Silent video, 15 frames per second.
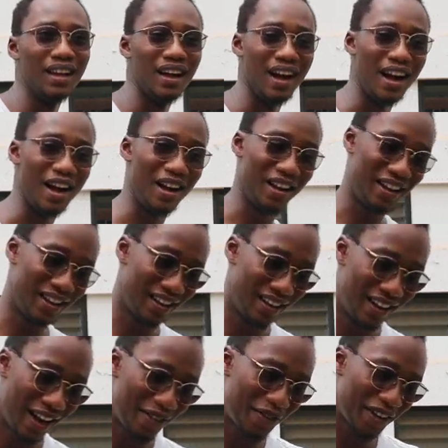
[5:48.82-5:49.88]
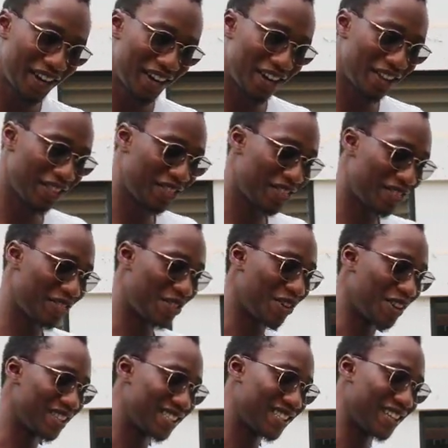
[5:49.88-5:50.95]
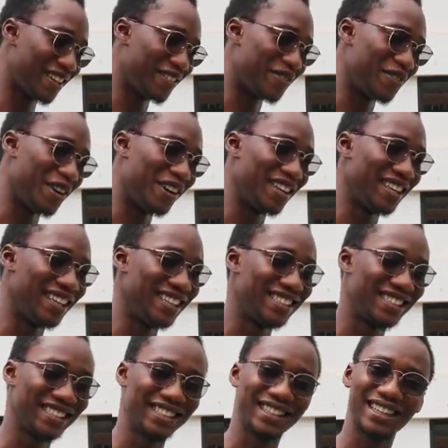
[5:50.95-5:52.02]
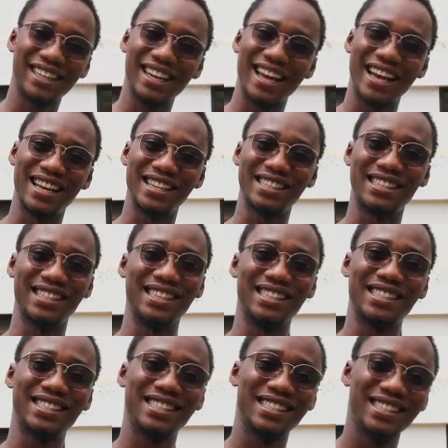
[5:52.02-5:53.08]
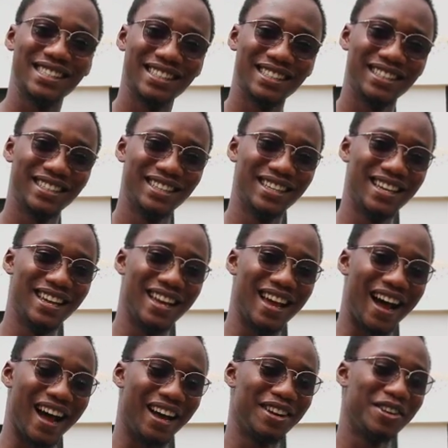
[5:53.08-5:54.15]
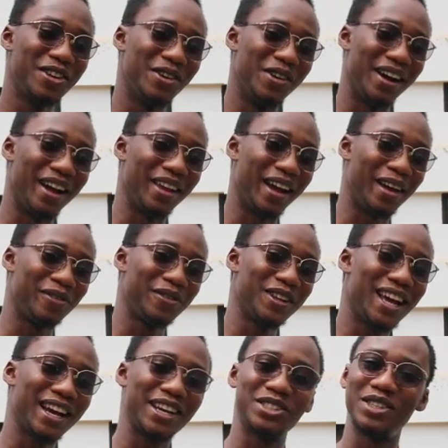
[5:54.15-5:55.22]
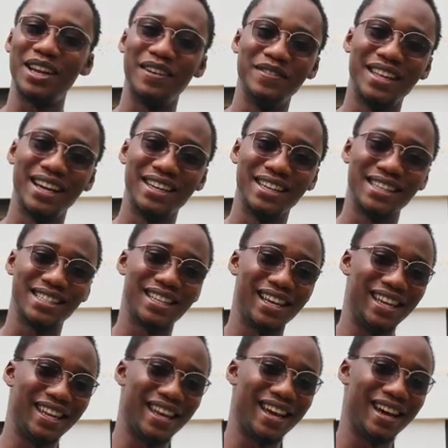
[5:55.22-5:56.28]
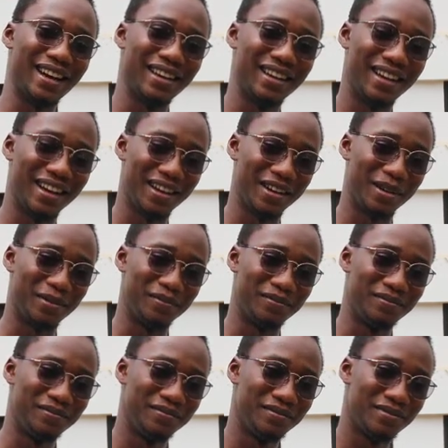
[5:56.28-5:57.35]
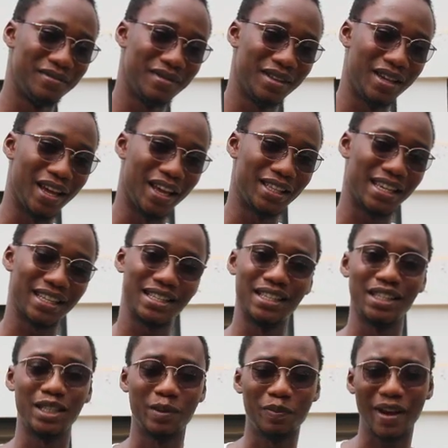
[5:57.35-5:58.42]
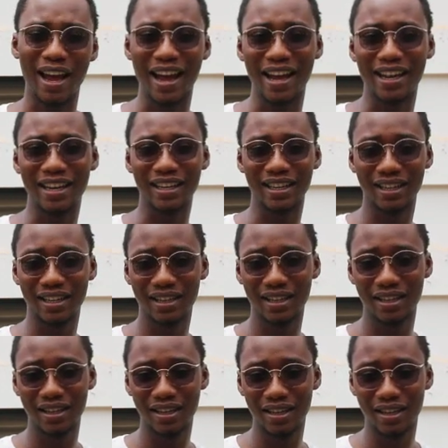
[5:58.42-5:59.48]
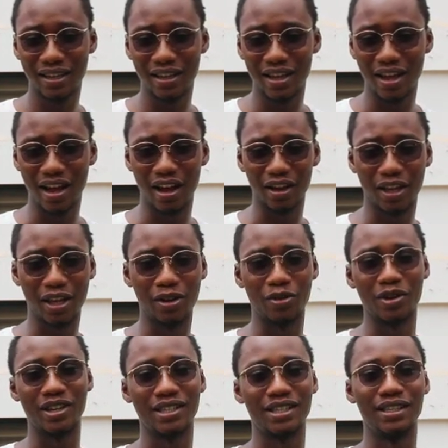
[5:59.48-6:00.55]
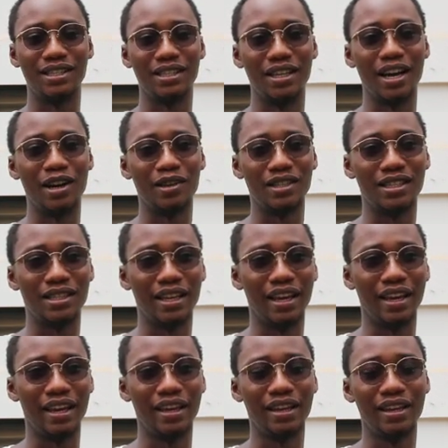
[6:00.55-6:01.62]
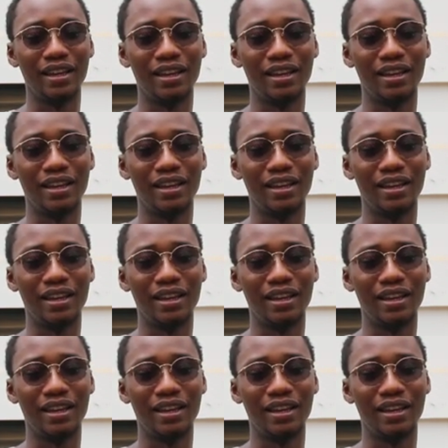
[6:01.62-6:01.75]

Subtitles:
African Thoughts and Foundation classes. I don't know. I feel like I should have done this earlier. It has inspired curiosity, I would say,